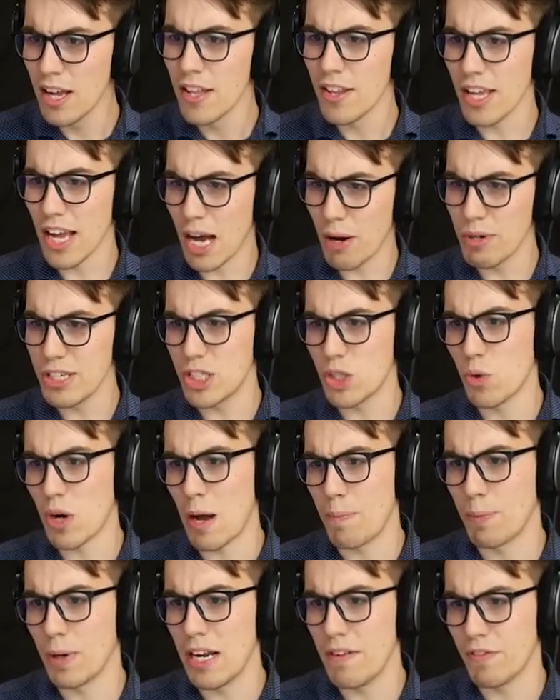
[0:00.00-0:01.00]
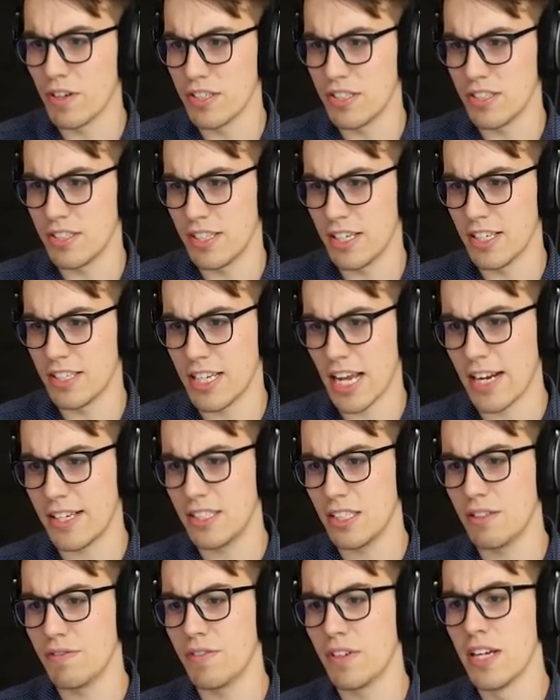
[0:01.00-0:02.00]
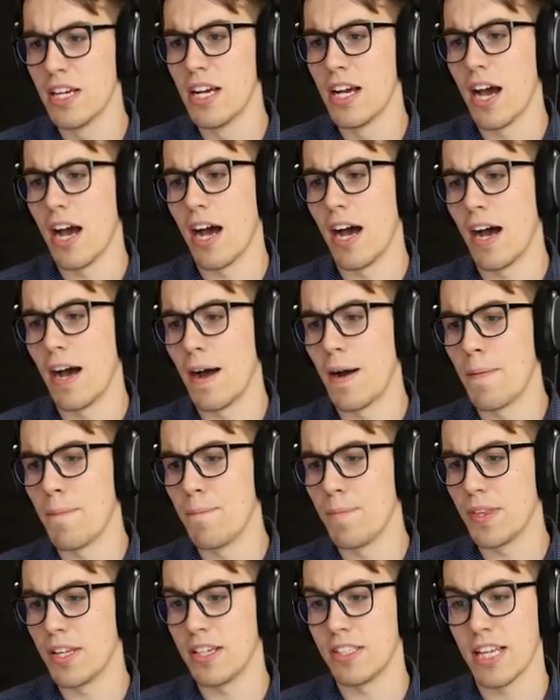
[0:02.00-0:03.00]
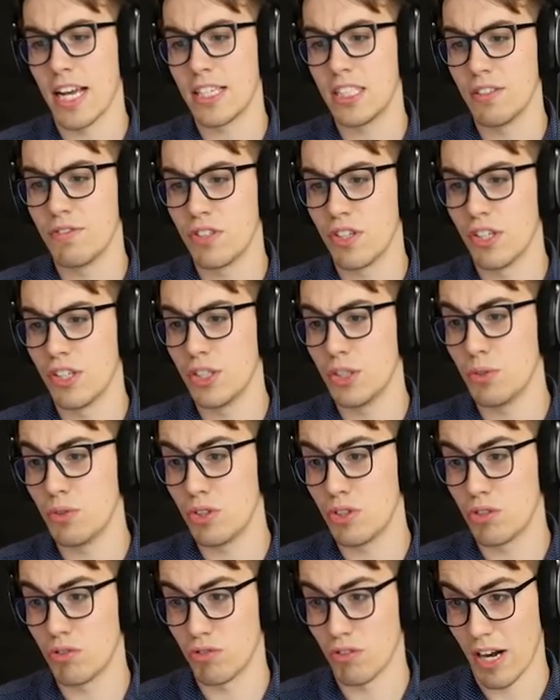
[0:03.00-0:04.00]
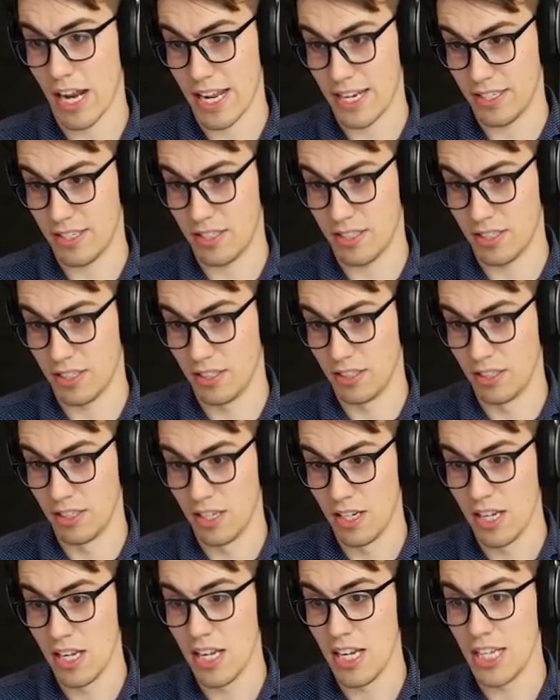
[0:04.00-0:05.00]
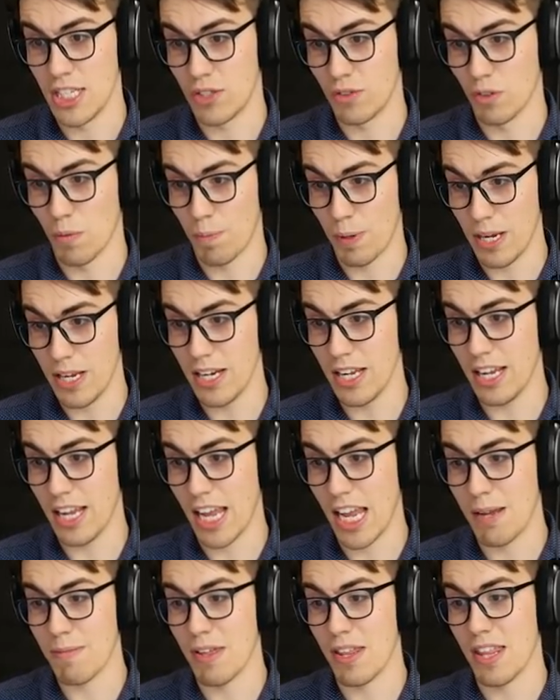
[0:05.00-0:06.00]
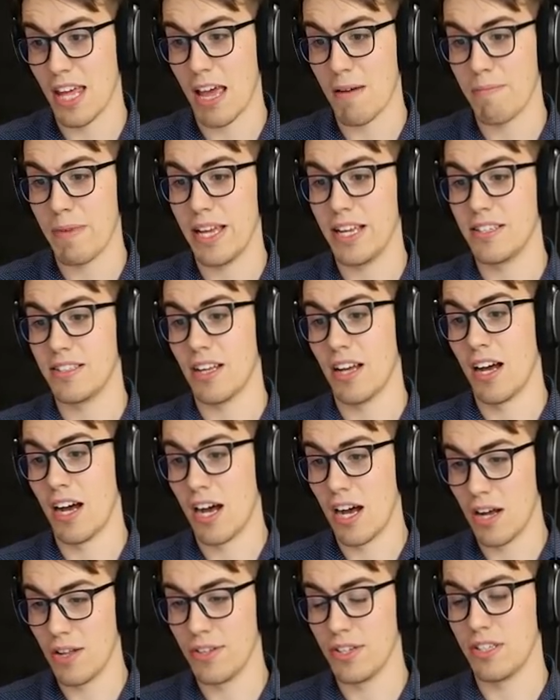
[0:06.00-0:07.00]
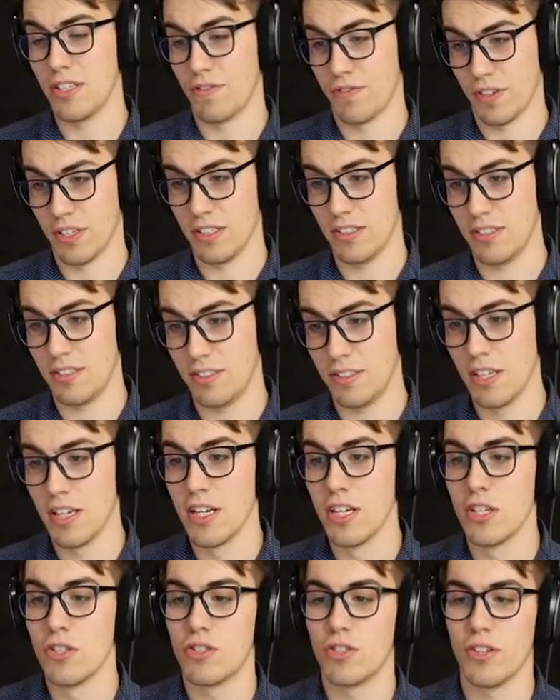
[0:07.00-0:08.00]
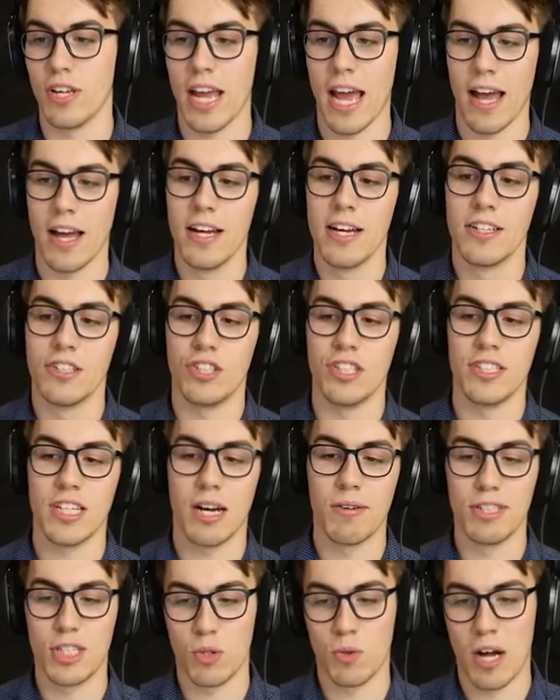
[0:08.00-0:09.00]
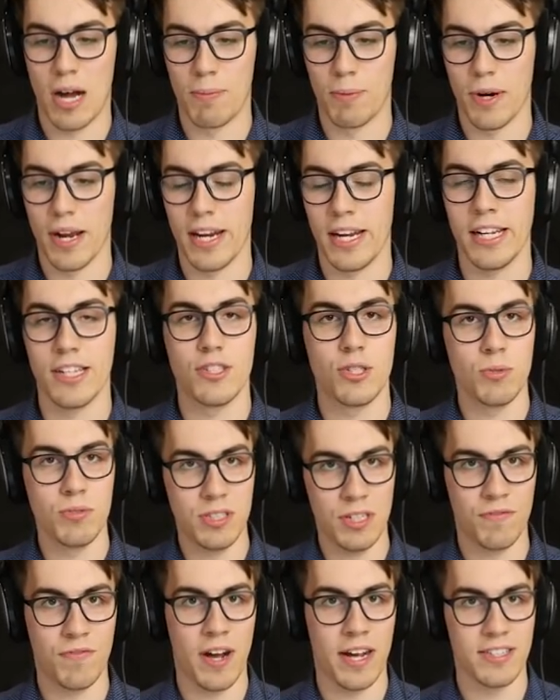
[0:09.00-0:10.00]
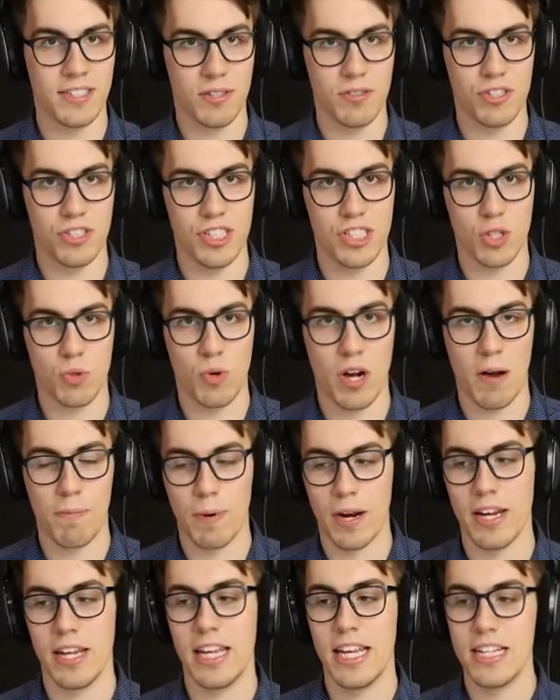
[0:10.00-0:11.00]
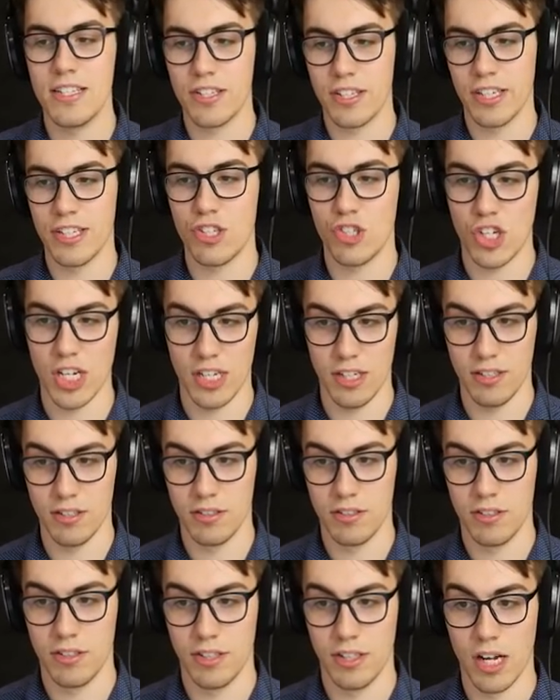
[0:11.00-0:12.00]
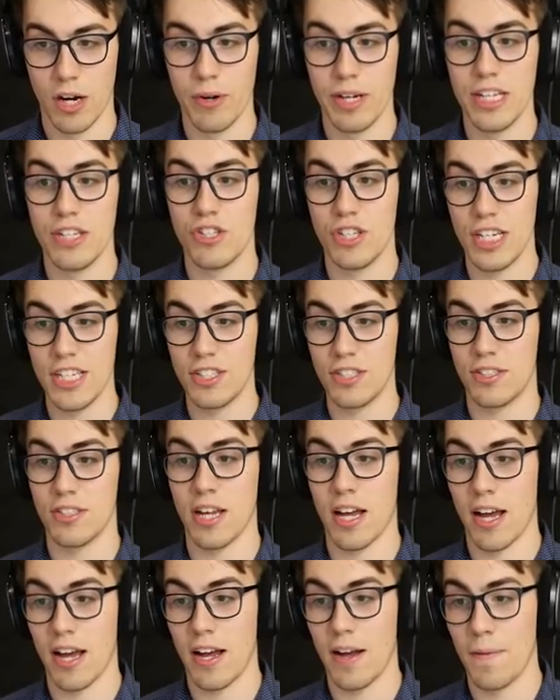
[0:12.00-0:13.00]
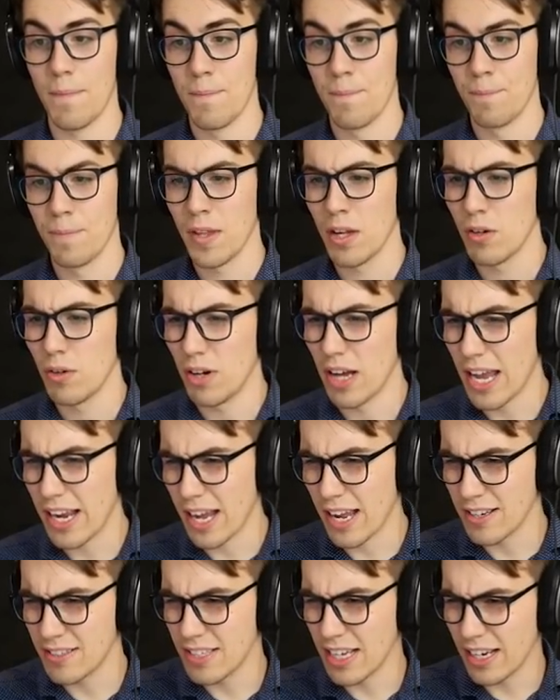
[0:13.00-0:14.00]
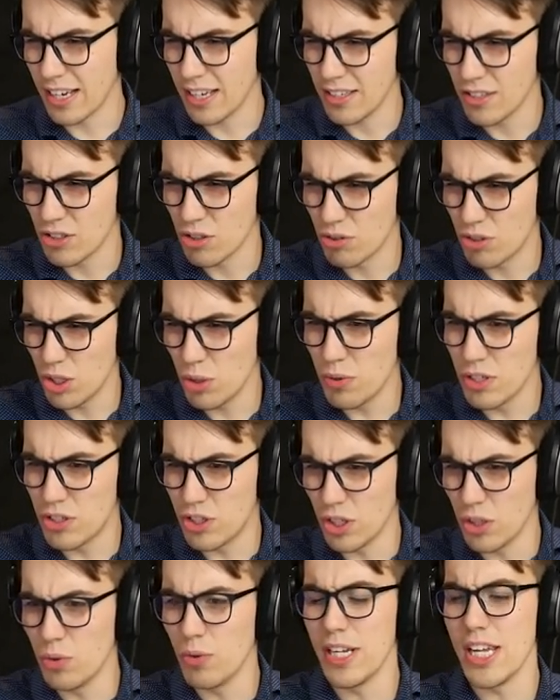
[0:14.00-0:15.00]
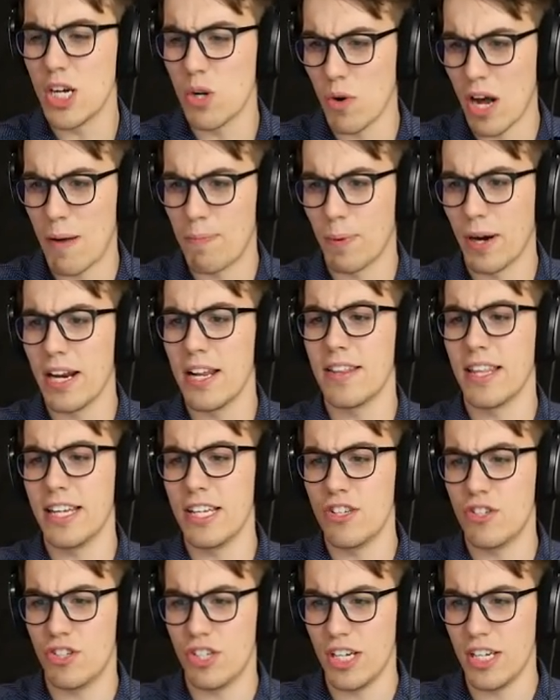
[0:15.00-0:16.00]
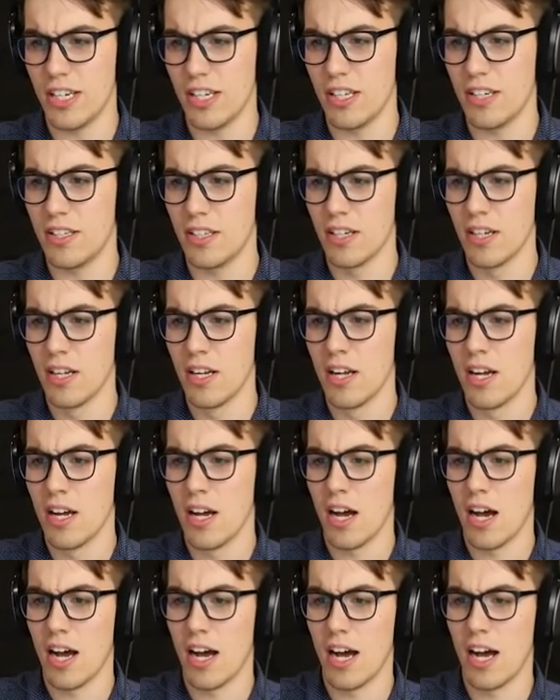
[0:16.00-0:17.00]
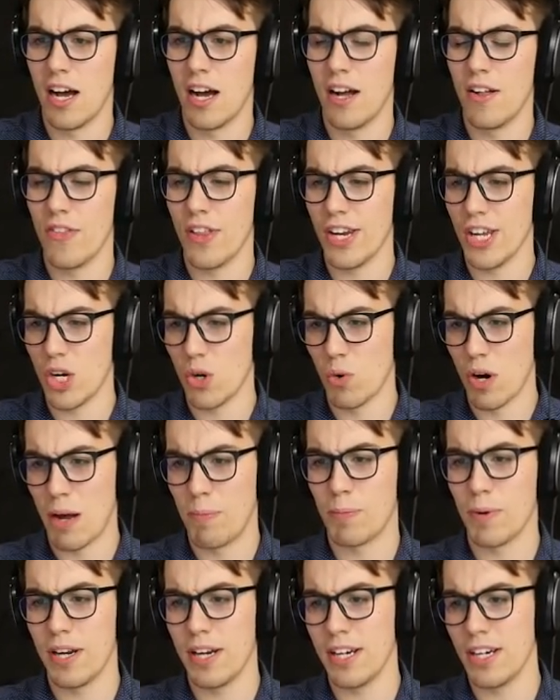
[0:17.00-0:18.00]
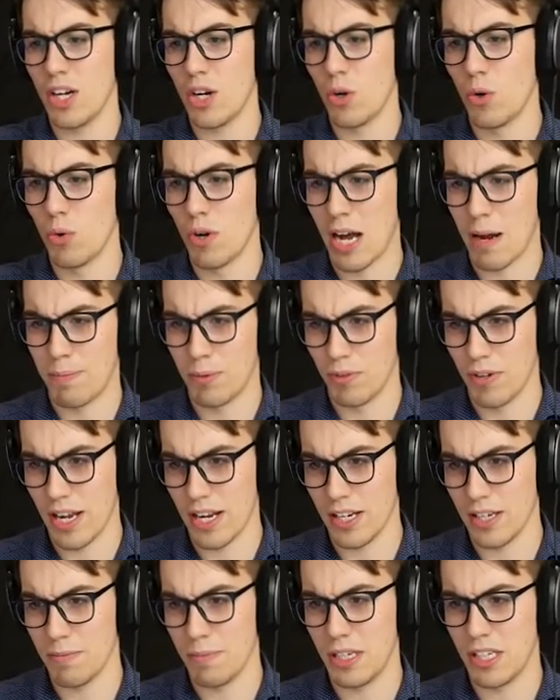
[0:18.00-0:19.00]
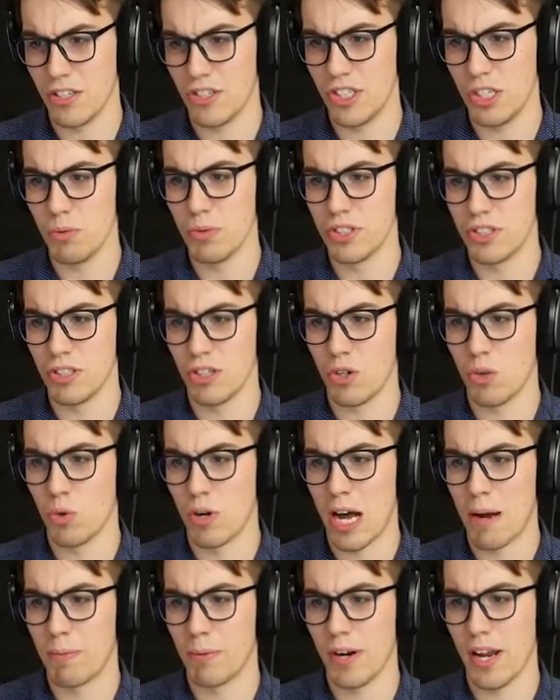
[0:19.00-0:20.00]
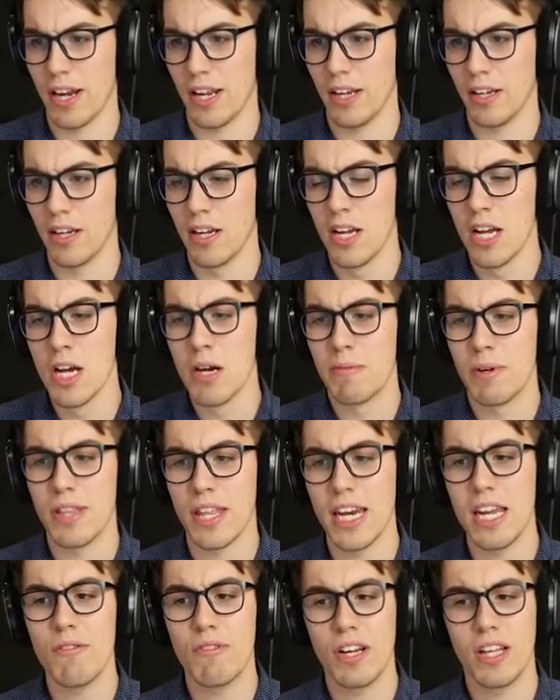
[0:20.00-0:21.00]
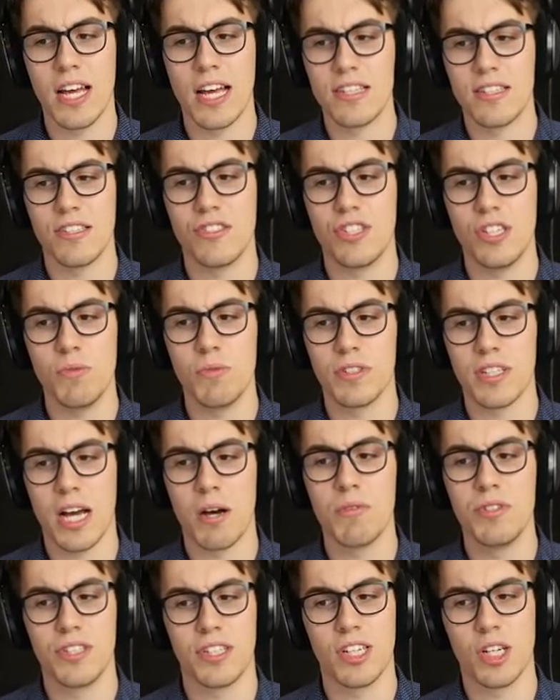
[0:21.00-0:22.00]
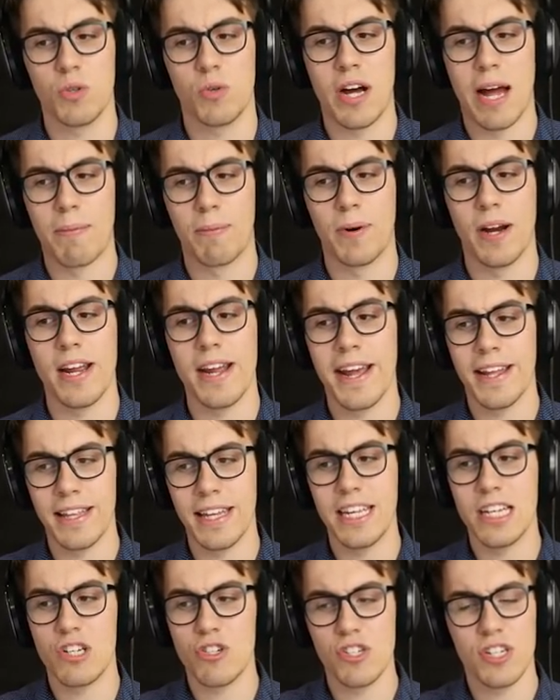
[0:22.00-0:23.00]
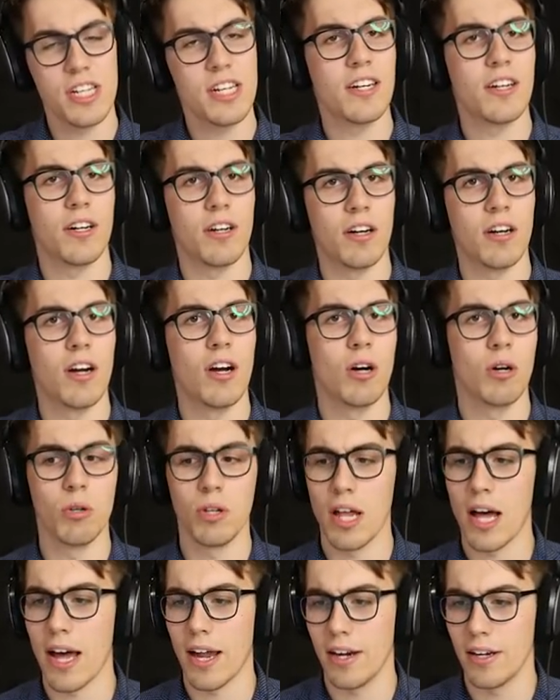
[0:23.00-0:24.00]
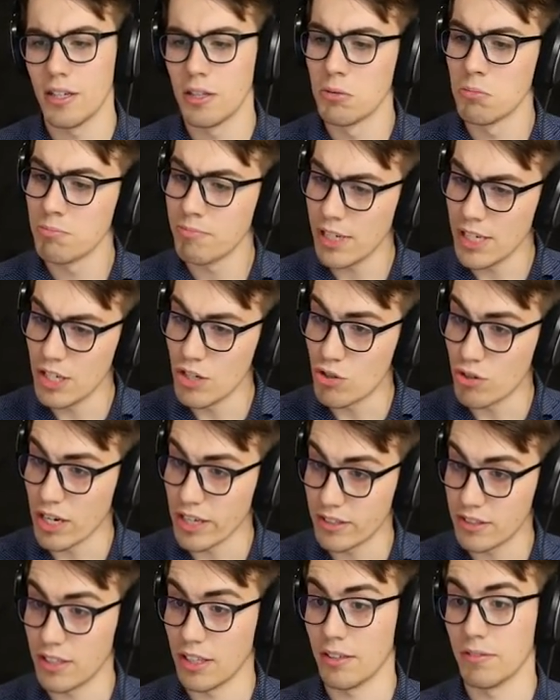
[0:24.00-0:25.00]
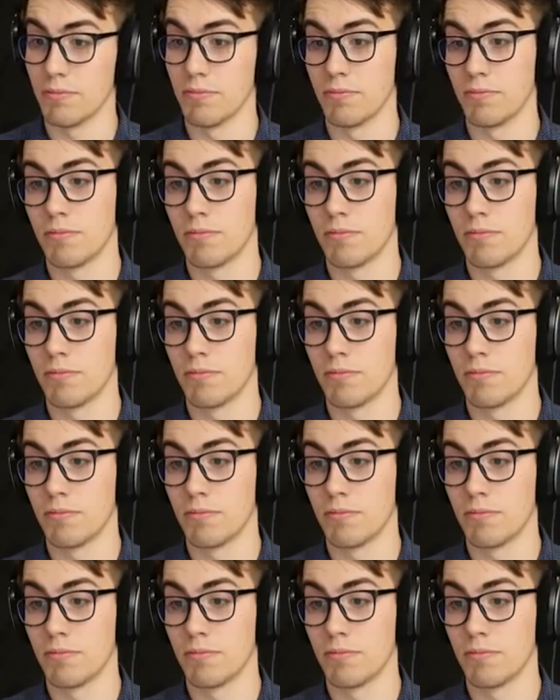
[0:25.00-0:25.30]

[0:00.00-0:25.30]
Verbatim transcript: They always cooperate versus the detective. Um, the detective's gonna do great. It's a repeated game and that makes all the difference. So yeah, she's always cooperating. As soon as he finds out that she's cooperating, he's gonna cheat. You know, he cheats, uh, well, hang on a second. So two and two, he cooperated, then he cheated, uh, then he cooperated, cooperated because she was still cooperating. But then he realized that she was always gonna cooperate and then he cheated her a whole lot. Interesting.